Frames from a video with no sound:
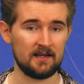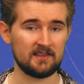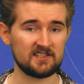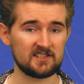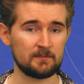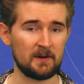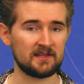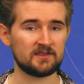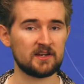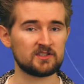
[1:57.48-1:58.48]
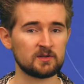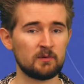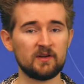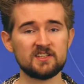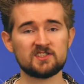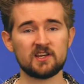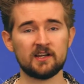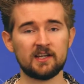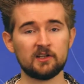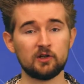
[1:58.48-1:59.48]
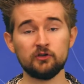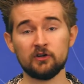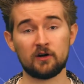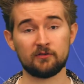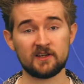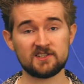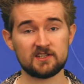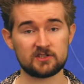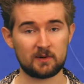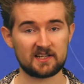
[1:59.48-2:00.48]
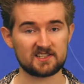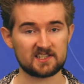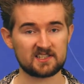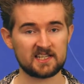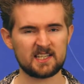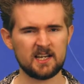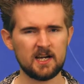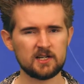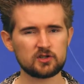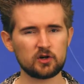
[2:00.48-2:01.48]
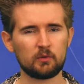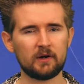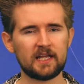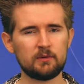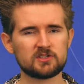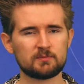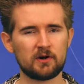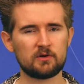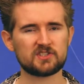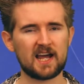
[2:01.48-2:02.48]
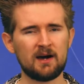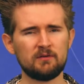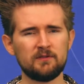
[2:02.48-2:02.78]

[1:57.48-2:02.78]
This is the path that a summer intern in the London office in 2016 took when he was approached out